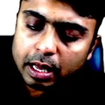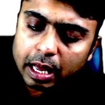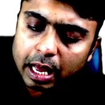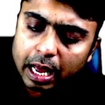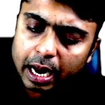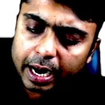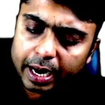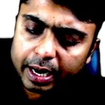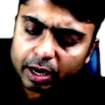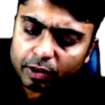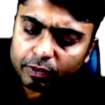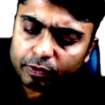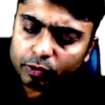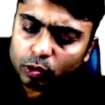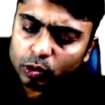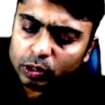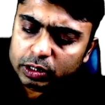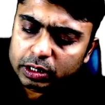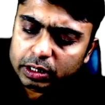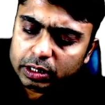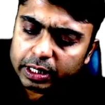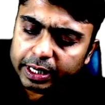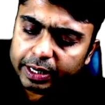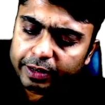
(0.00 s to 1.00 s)
And of course,
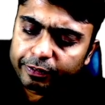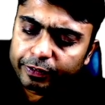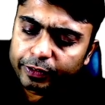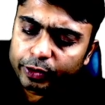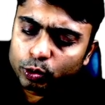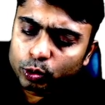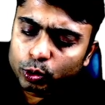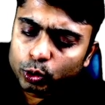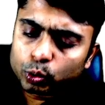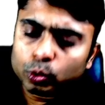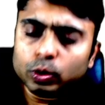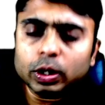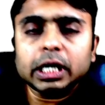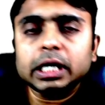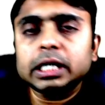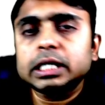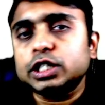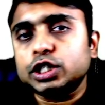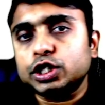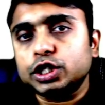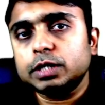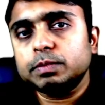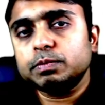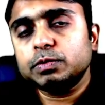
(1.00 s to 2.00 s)
if you do a
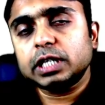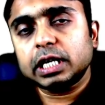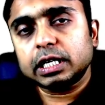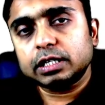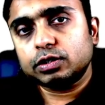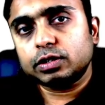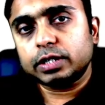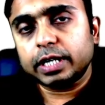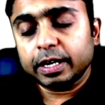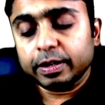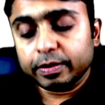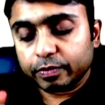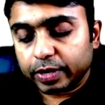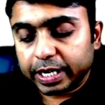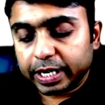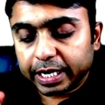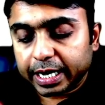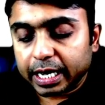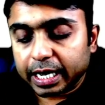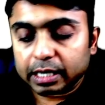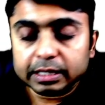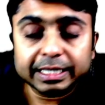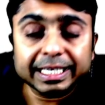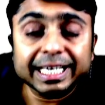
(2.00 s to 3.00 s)
GIMSA stain, we
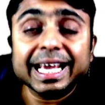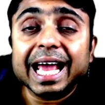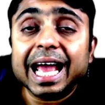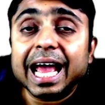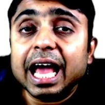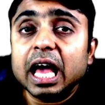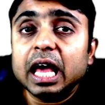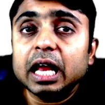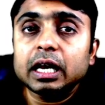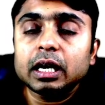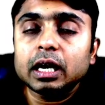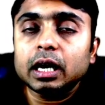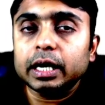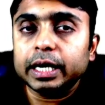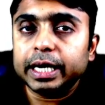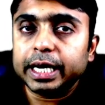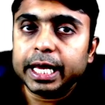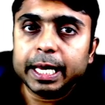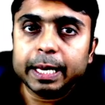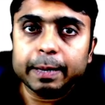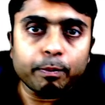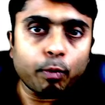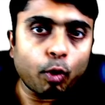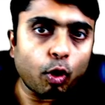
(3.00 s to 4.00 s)
can see LD
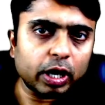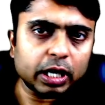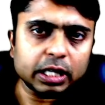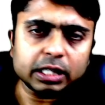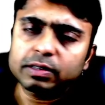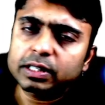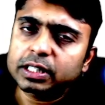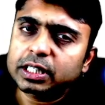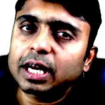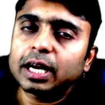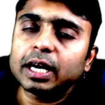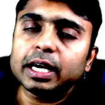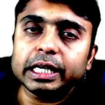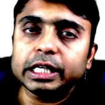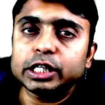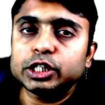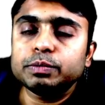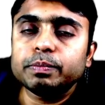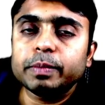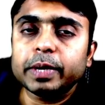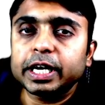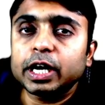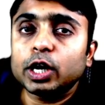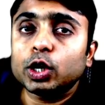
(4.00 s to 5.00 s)
bodies, which are
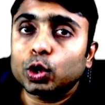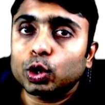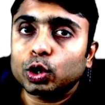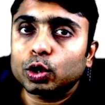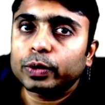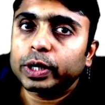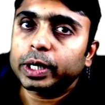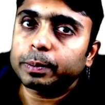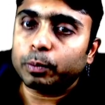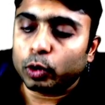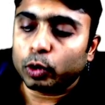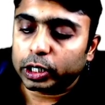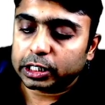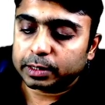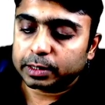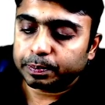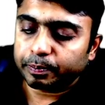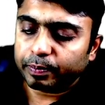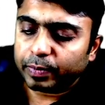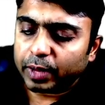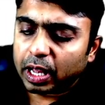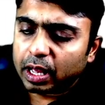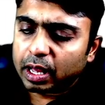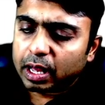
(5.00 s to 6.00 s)
Leishmania Donovan bodies.
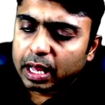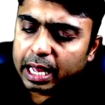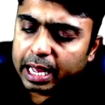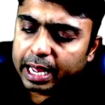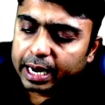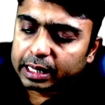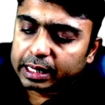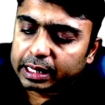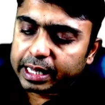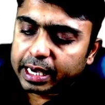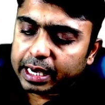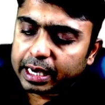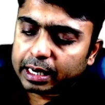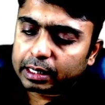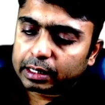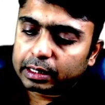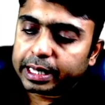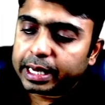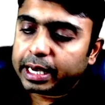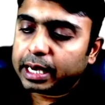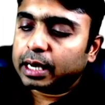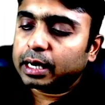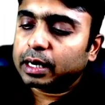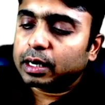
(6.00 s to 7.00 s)
And they
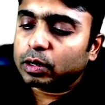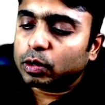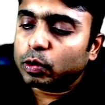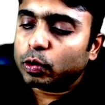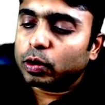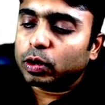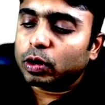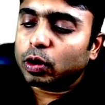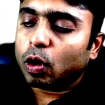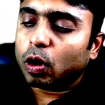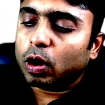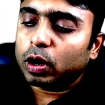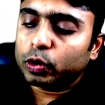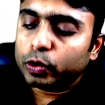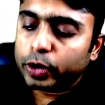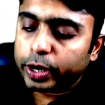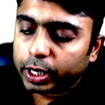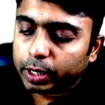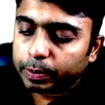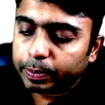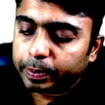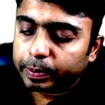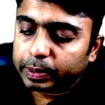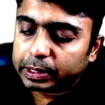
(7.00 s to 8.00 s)
are not going to
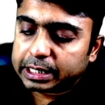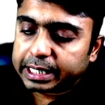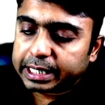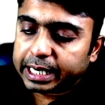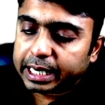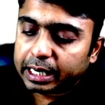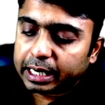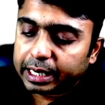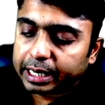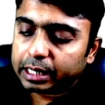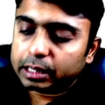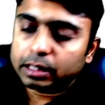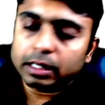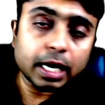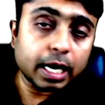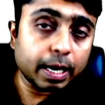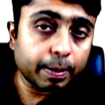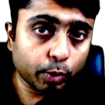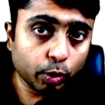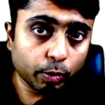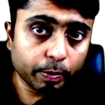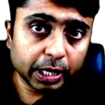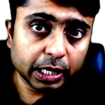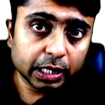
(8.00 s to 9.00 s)
be seen in
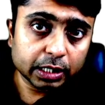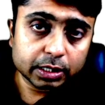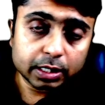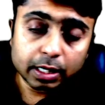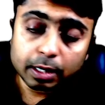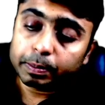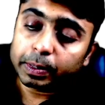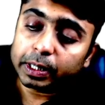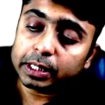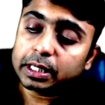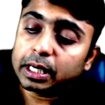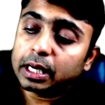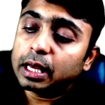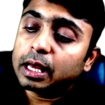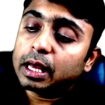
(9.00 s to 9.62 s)
lepromatous leprosy.